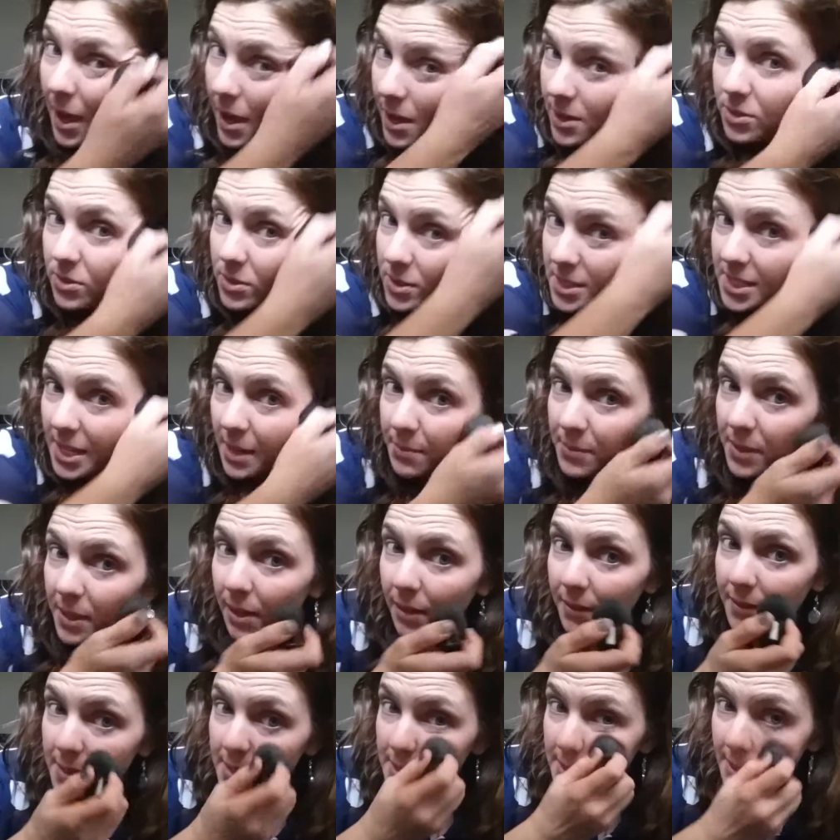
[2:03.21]
And do the same
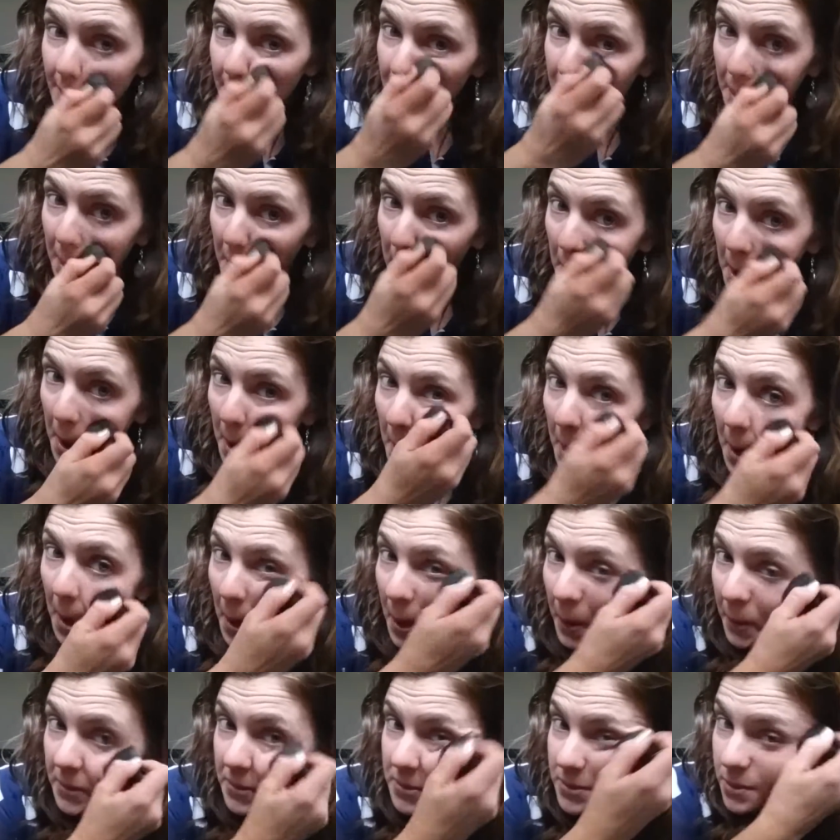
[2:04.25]
thing on this side.
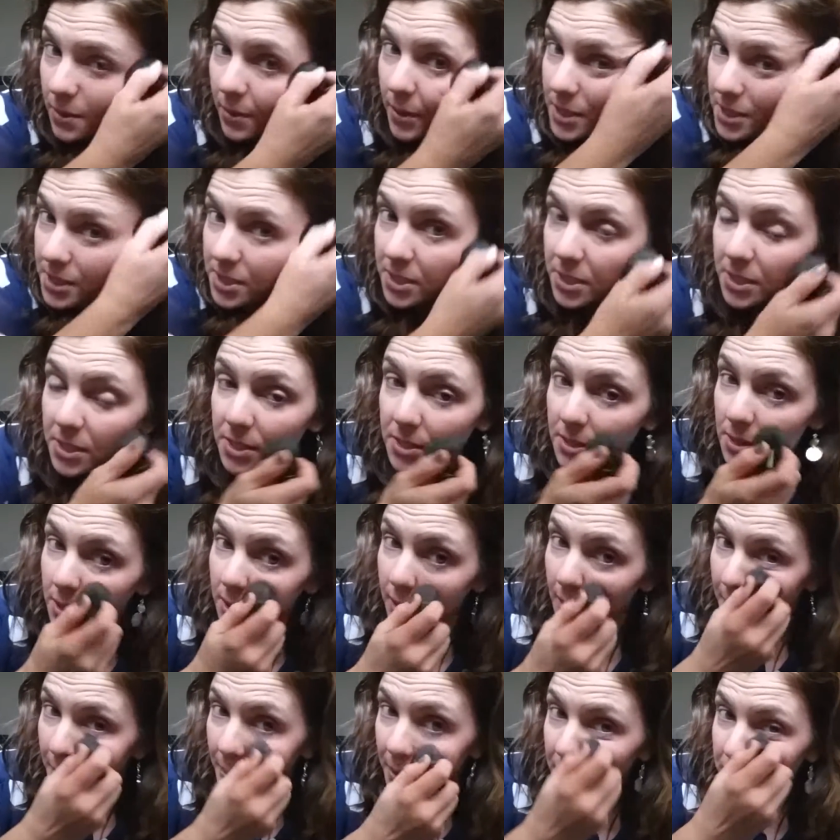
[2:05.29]
So I just
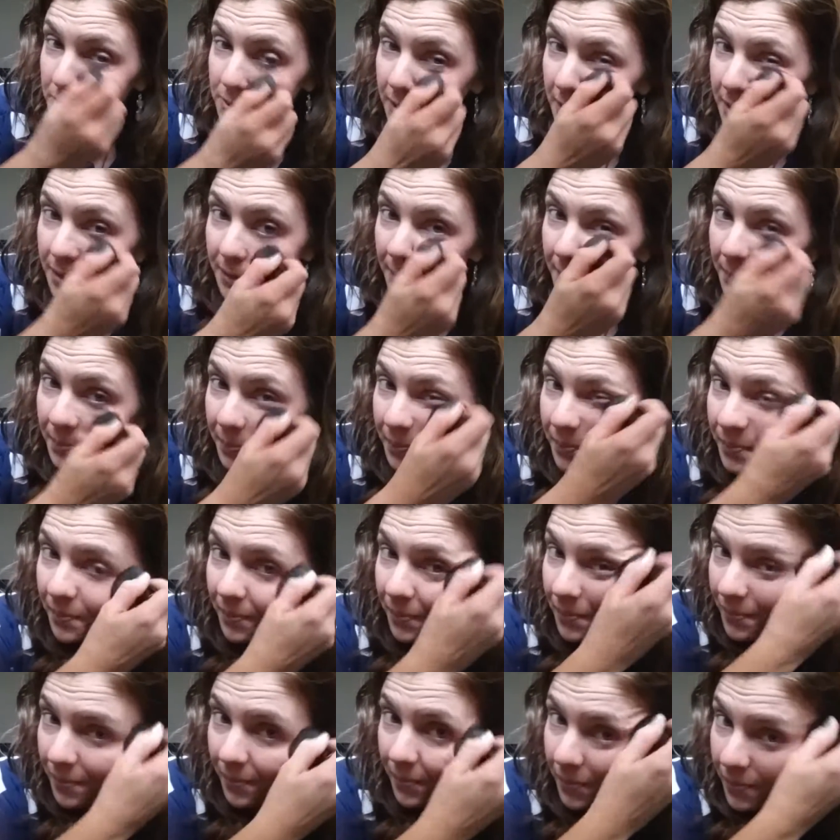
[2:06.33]
circular motion
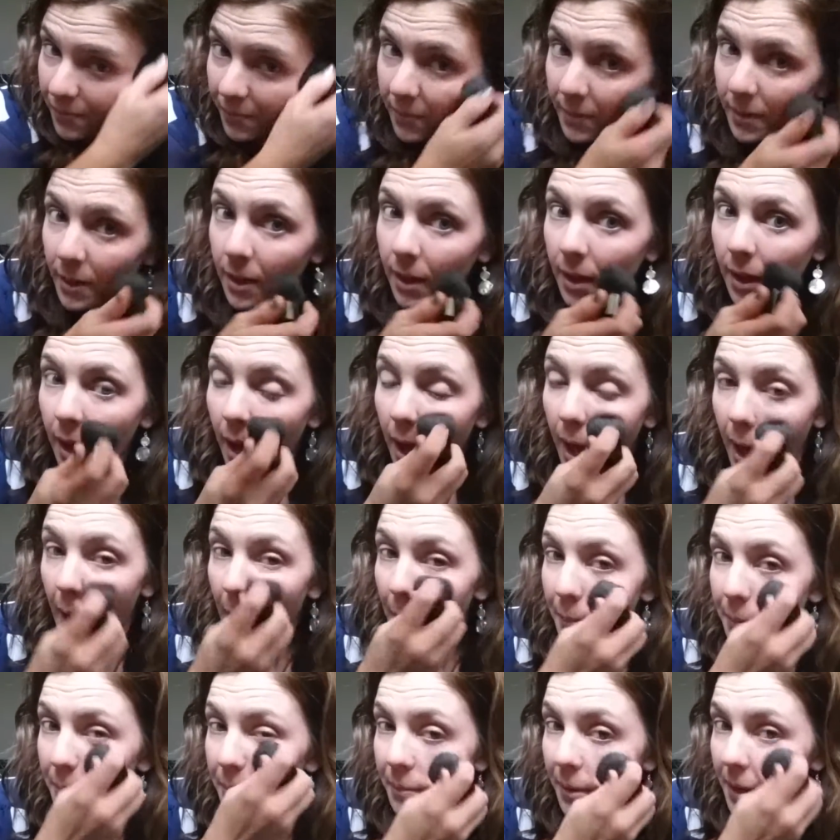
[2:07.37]

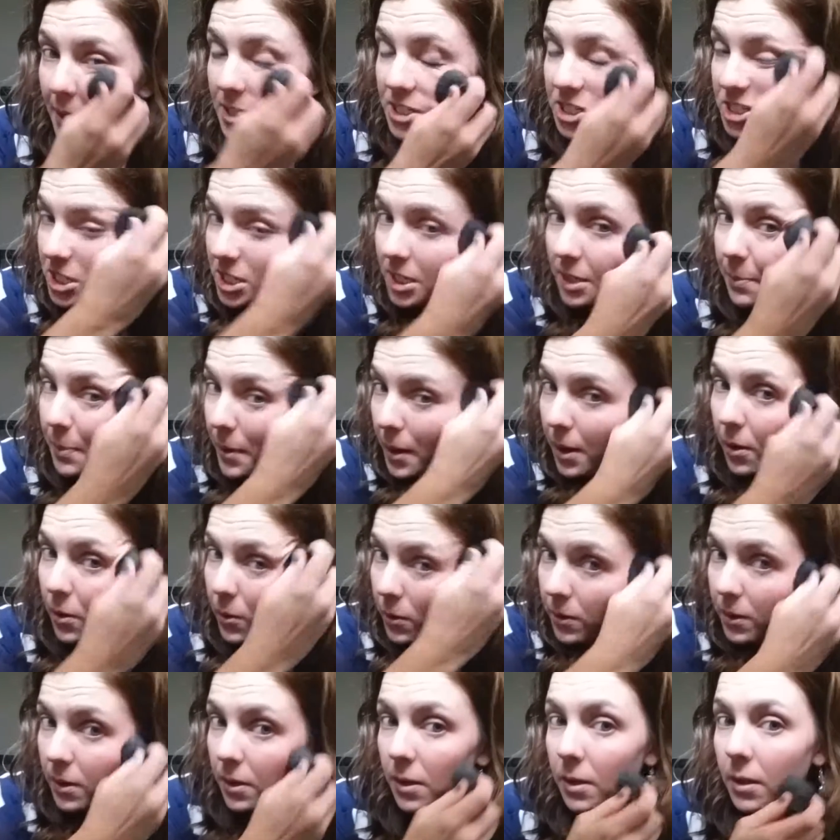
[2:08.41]
up my
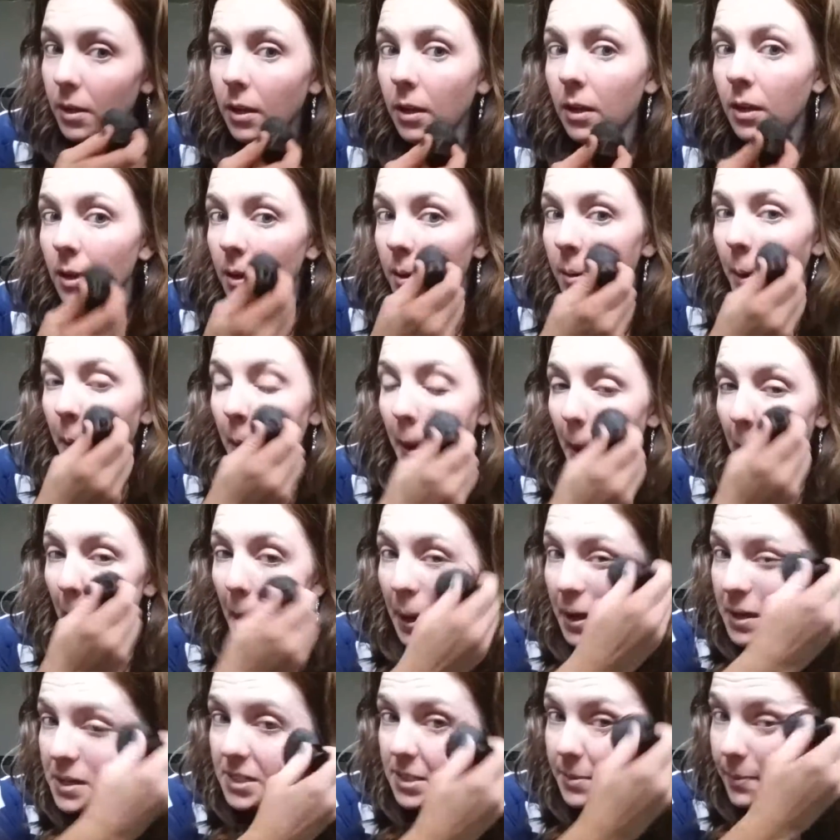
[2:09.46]
cheekbone
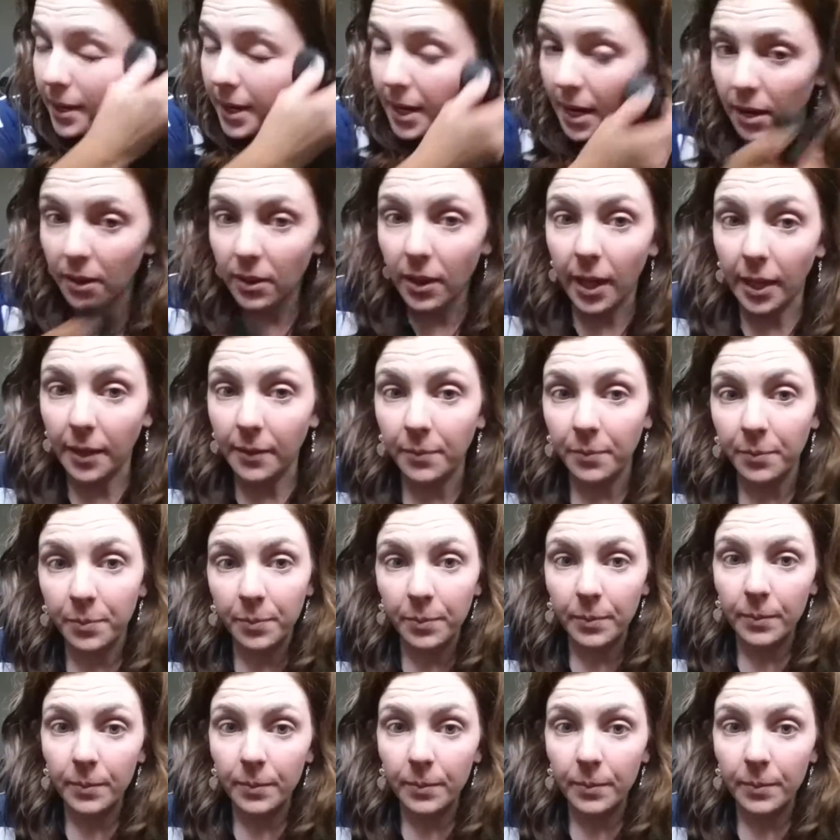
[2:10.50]
into my hairline.